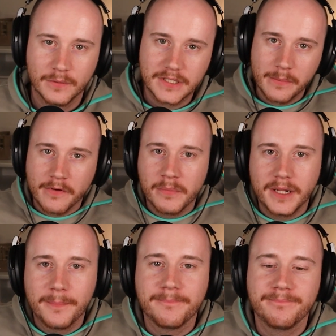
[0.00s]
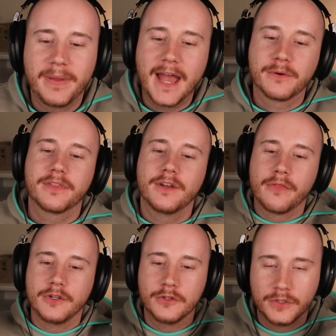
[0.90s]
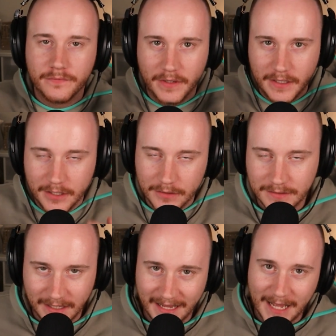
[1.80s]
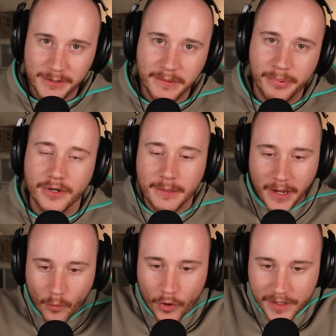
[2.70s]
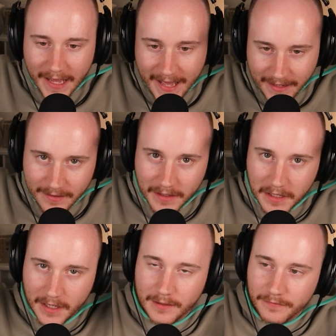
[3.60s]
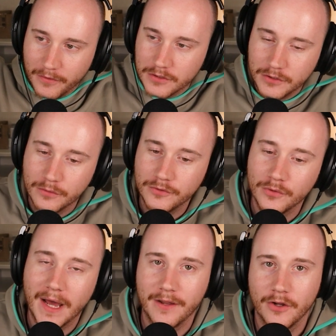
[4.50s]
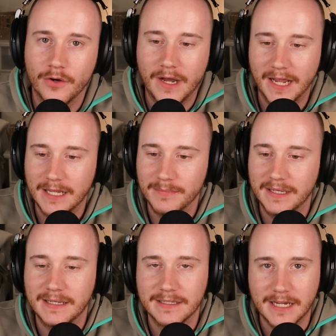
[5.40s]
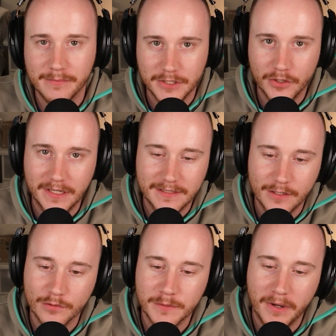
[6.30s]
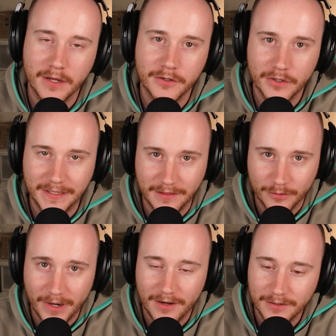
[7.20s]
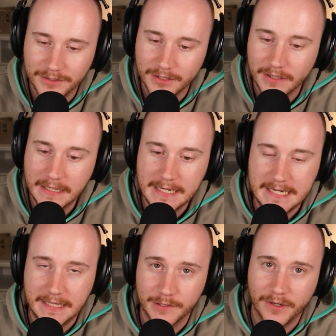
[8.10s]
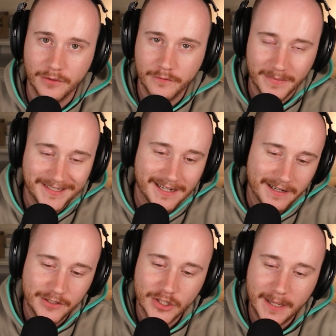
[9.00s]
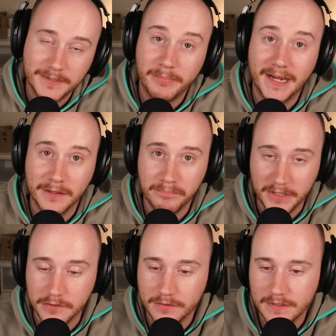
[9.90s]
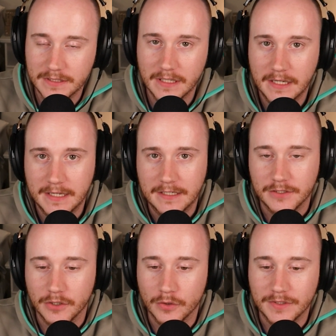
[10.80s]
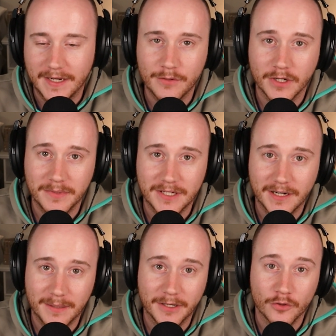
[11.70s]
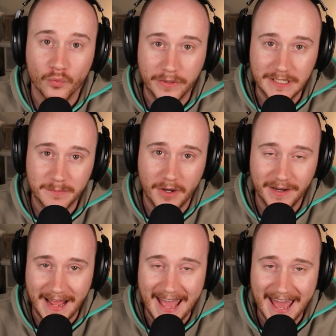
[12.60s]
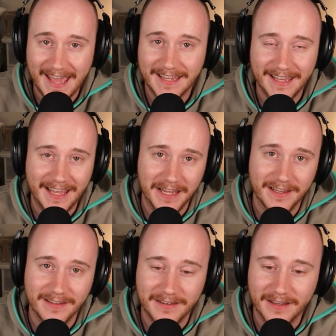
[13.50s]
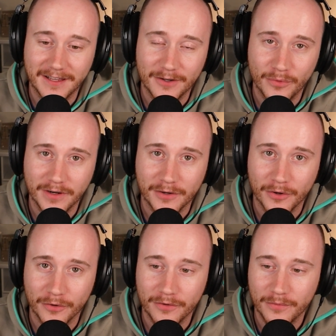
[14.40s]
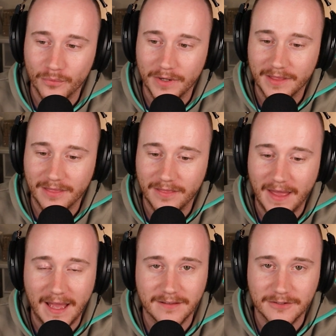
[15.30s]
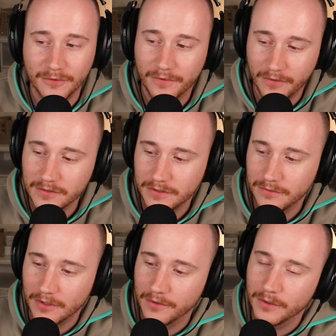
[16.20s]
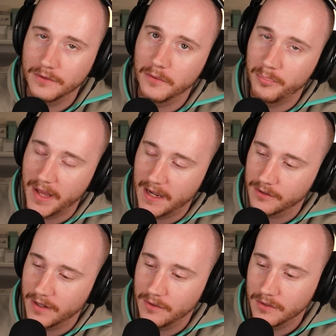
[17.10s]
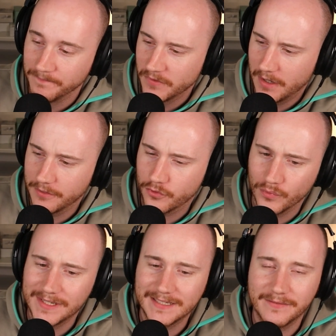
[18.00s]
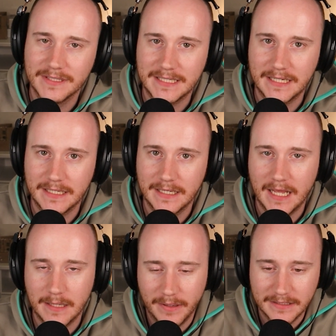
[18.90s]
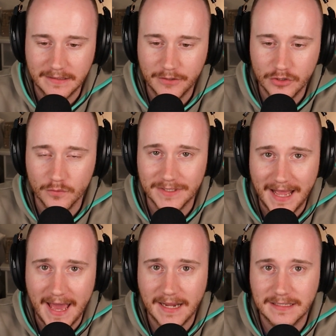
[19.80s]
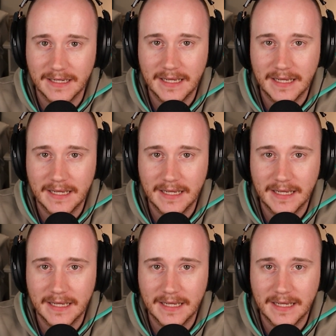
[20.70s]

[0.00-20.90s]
What's up, everybody? Back with another YouTube video. Today, I'm going to be putting on my work hat. For those of you who do not know, I am a cybersecurity incident responder and threat hunter. That's what I do for my day-to-day job to pay the bills. So today, we're going to be talking about the respawn hack and what occurred with that. So for those of you who don't know a little background, on 317, Apex Legends was hacked.